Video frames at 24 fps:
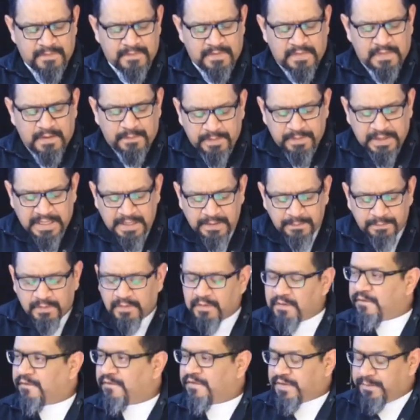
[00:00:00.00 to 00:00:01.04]
The
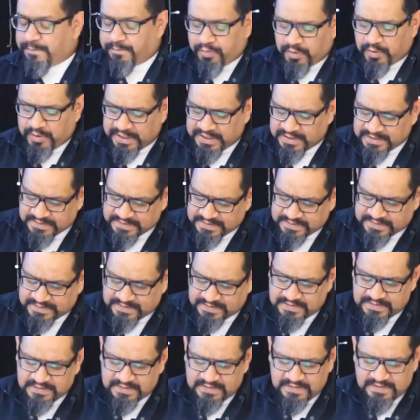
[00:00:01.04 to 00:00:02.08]
people of the
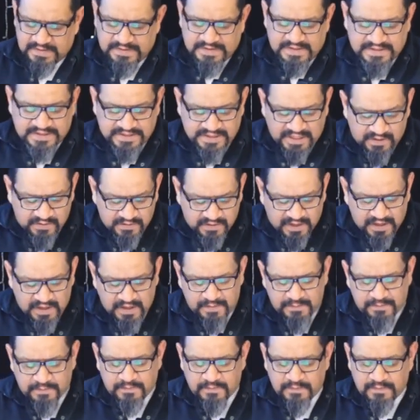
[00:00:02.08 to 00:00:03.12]
prince that shall
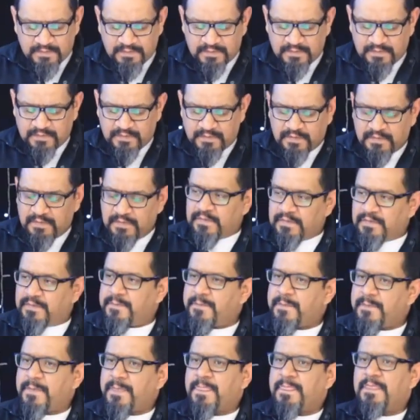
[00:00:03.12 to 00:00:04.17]
come,
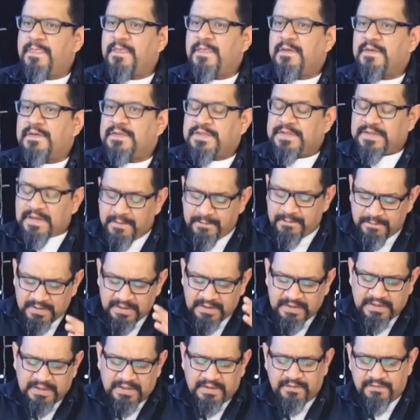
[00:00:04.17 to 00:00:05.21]
some
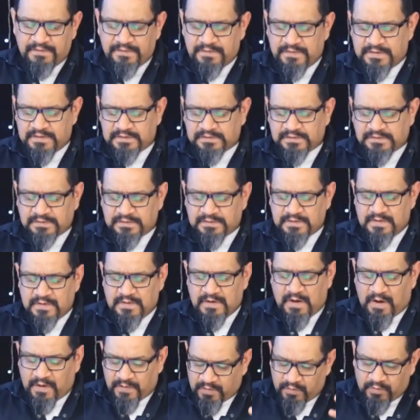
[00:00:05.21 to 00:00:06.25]
believe,
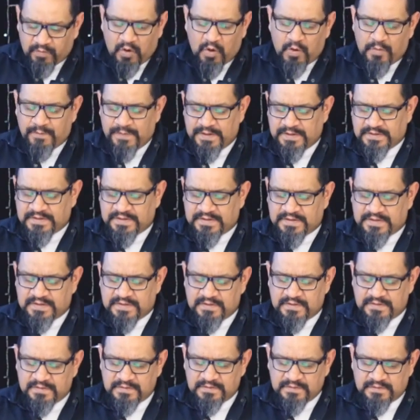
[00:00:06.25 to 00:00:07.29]
are the Romans.
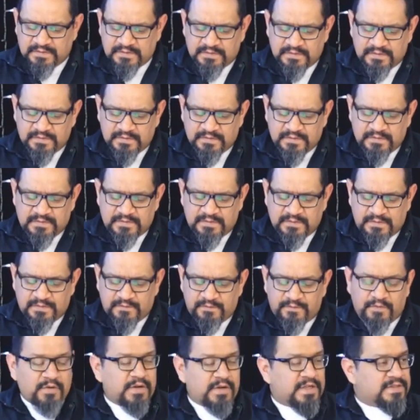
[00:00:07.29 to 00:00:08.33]

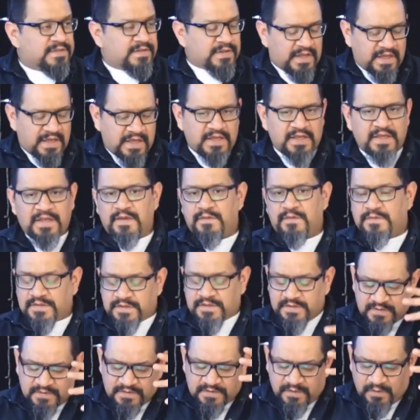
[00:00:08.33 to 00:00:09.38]
For it is they, it
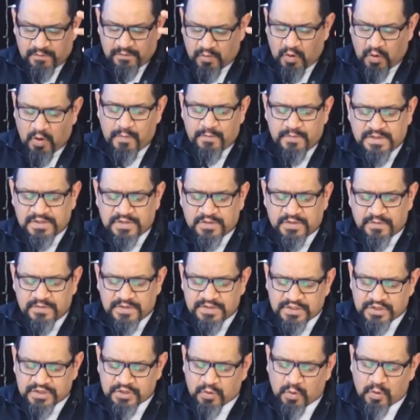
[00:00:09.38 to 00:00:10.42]
was the Romans who
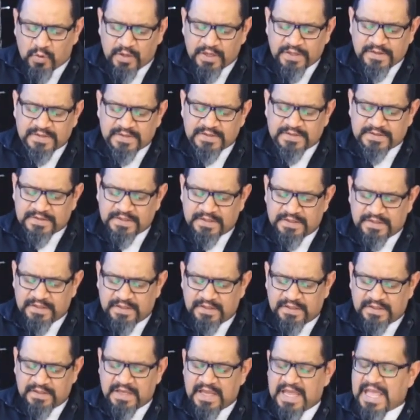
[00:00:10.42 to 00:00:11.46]
destroyed the
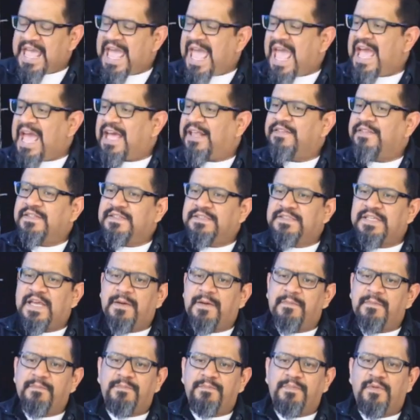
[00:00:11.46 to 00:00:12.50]
city and the
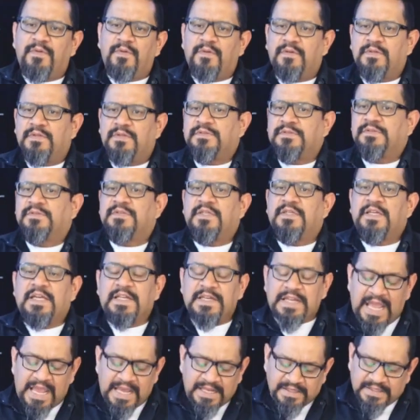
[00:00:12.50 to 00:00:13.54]
temple in
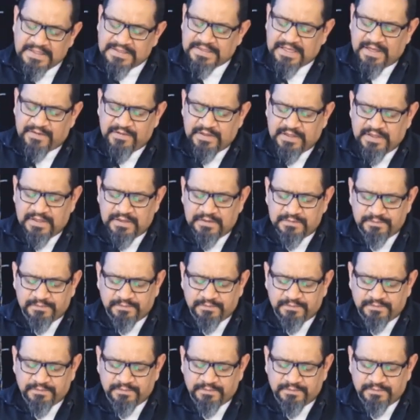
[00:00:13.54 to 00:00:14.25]
A D seventy.